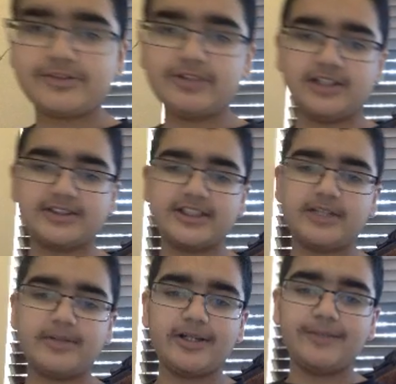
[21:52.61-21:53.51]
so we lost
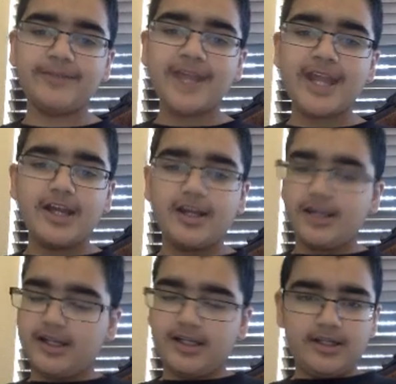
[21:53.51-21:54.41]
that battle.
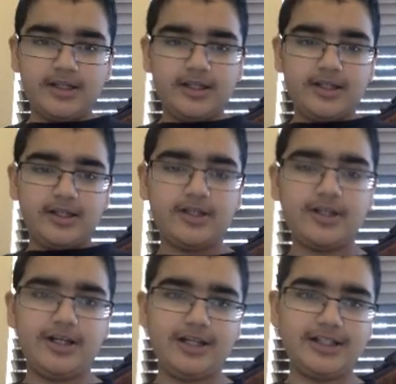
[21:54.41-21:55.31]

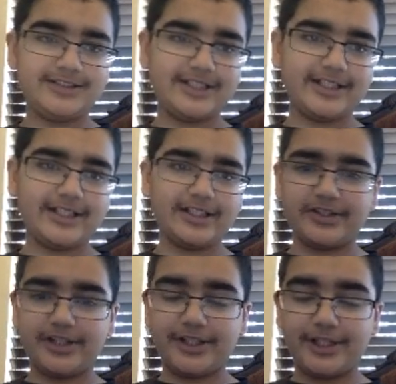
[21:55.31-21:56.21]
Oh, she's sitting at a
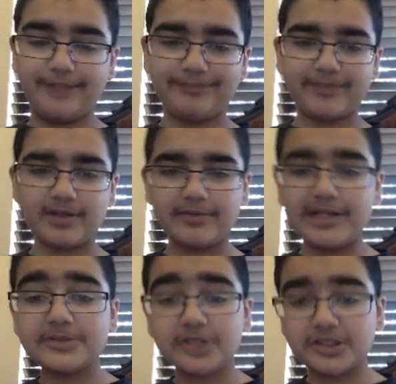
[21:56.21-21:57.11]
3 crown.
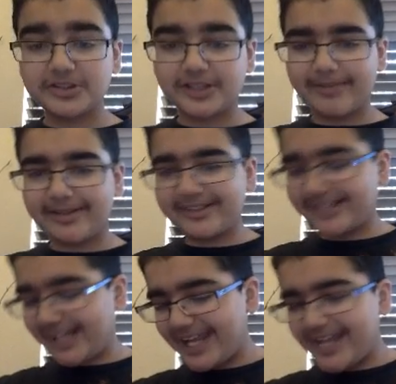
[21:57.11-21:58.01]
Well, I'm so sorry about
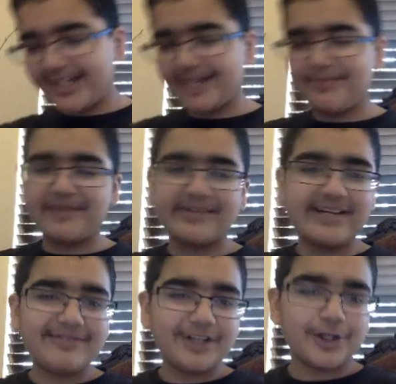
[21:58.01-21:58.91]
that. I hate it, man.
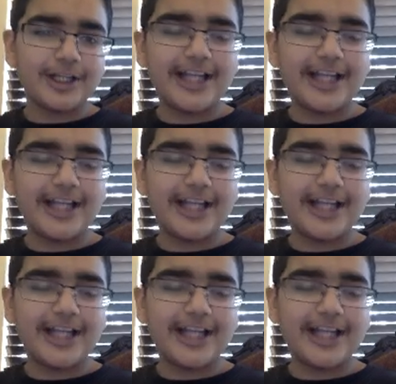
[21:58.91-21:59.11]
Whenever I do a